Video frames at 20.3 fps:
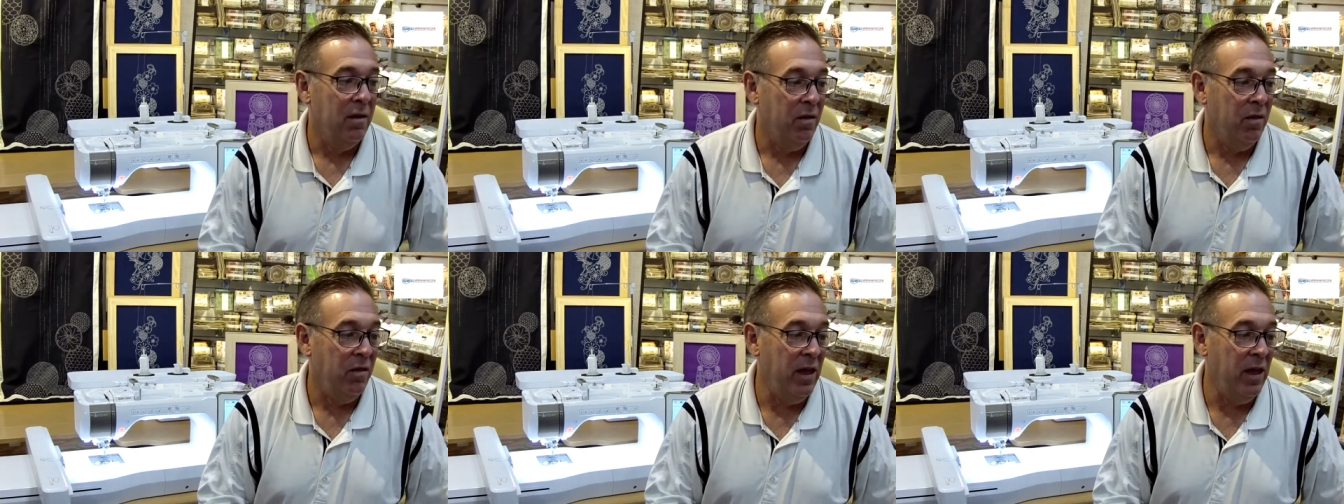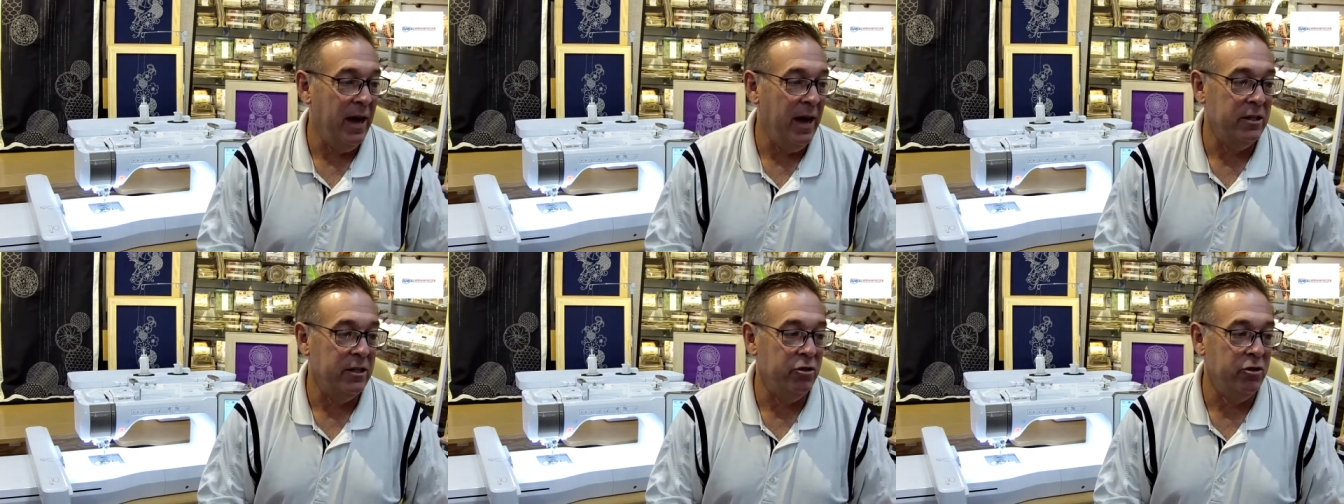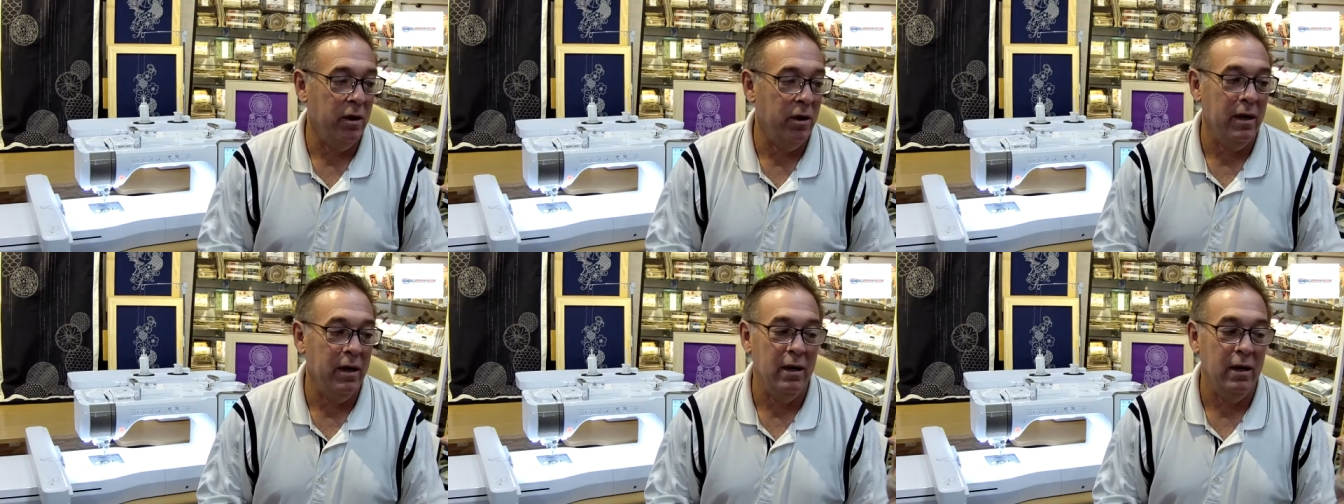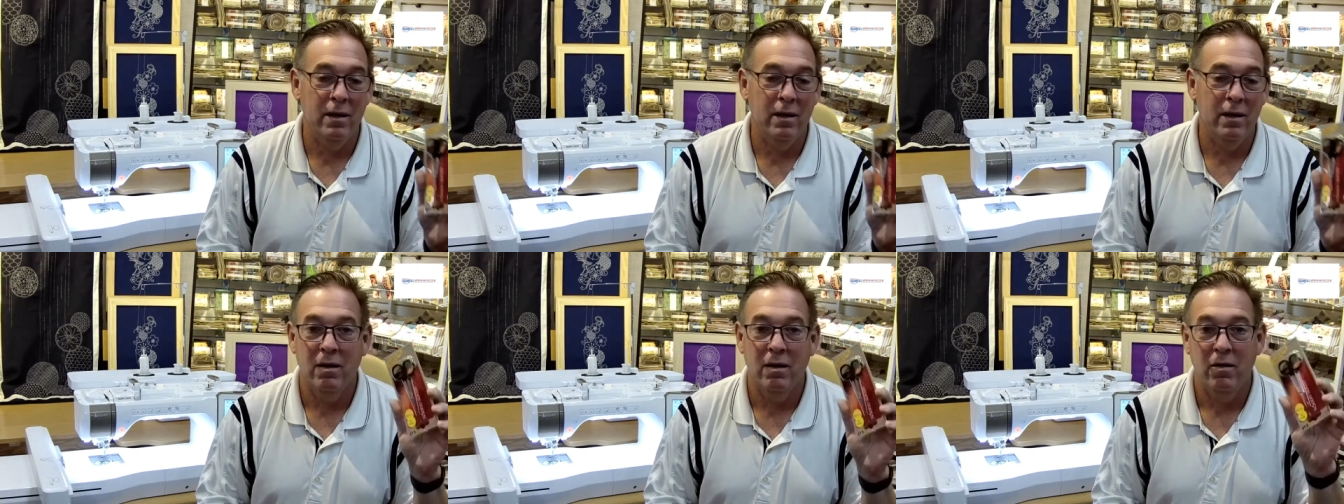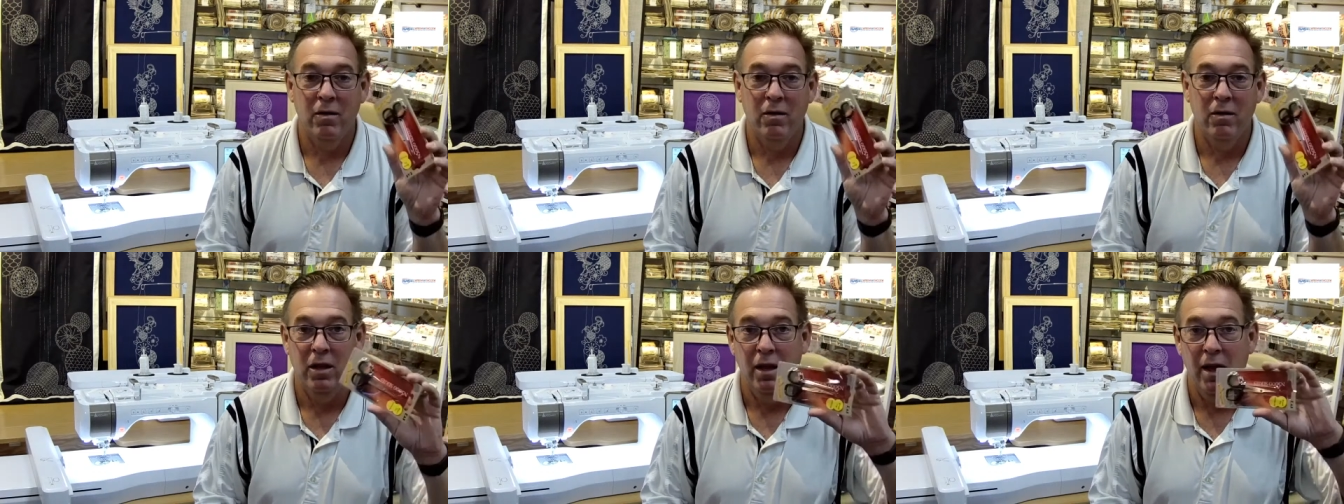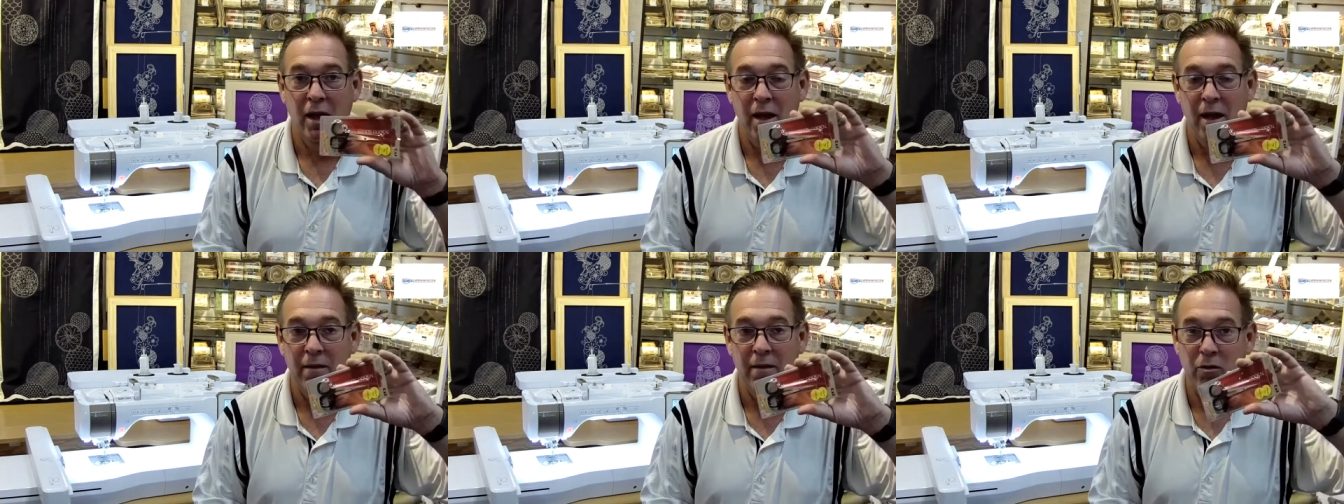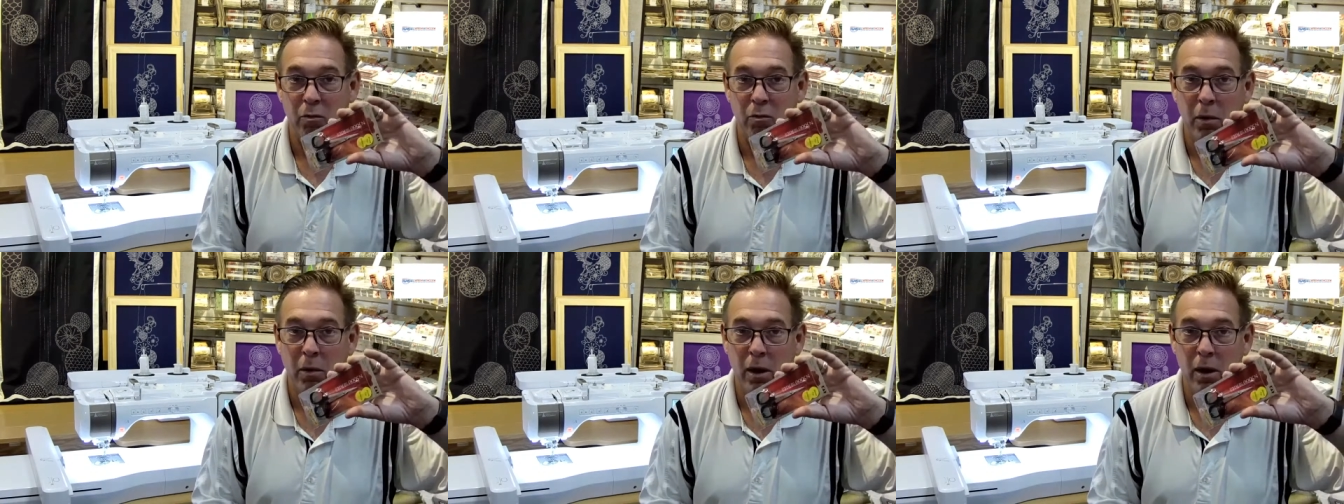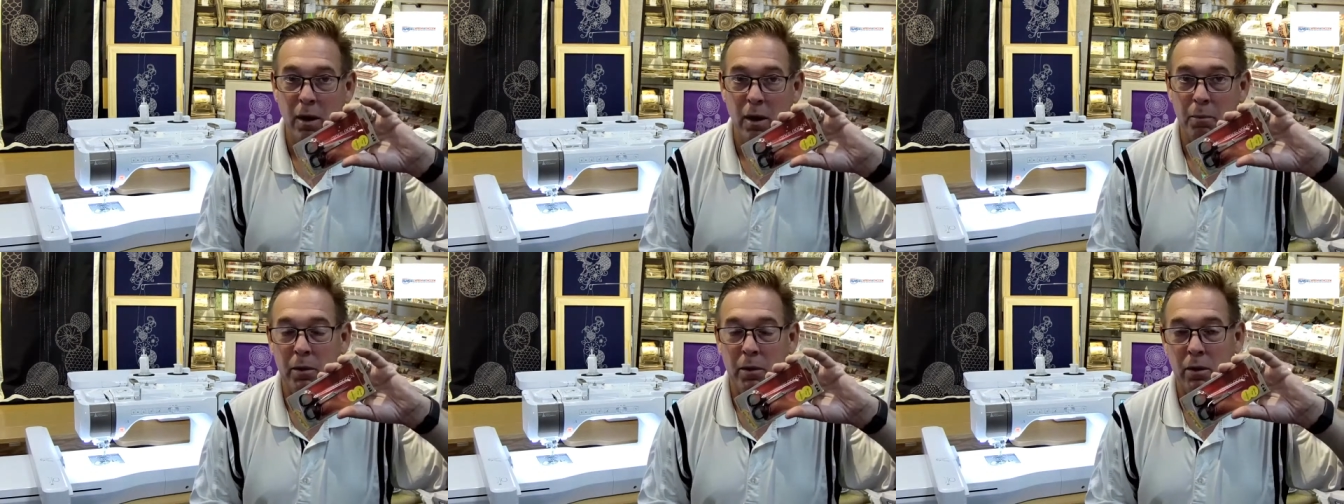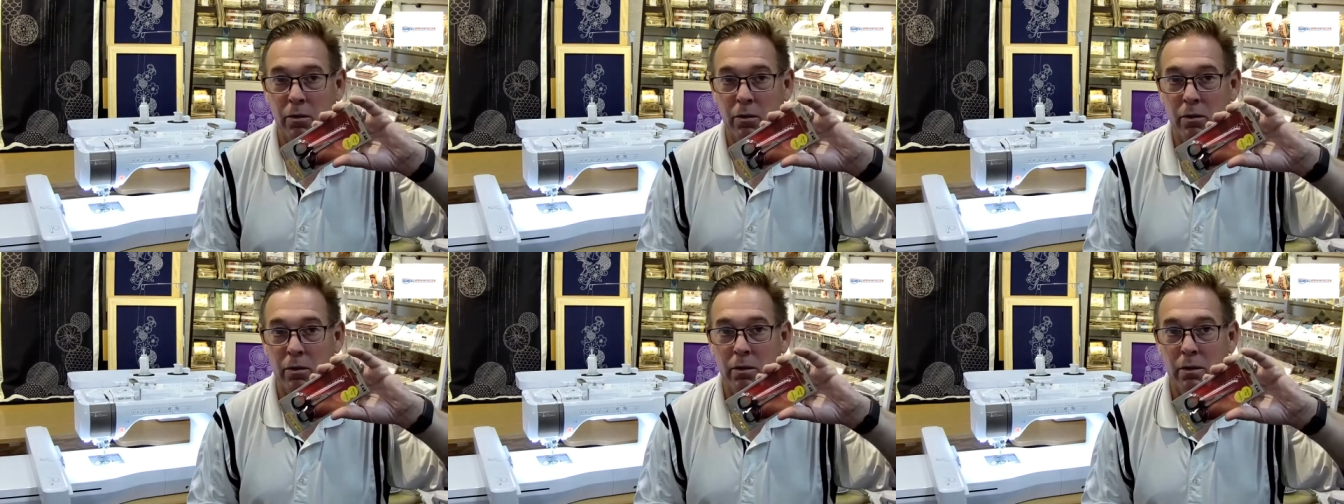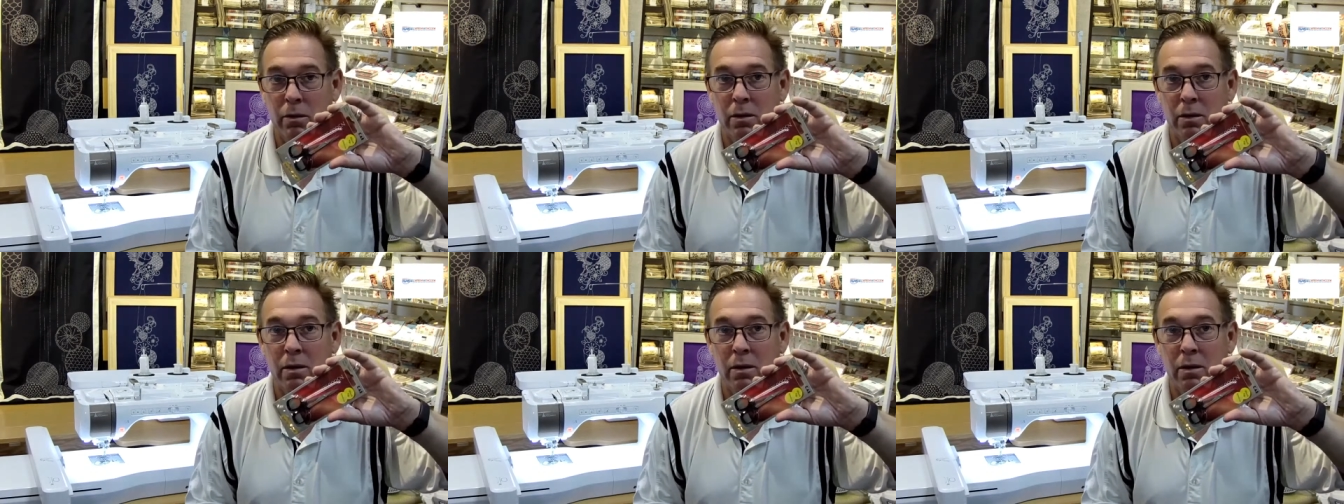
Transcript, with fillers: That's right. The ever popular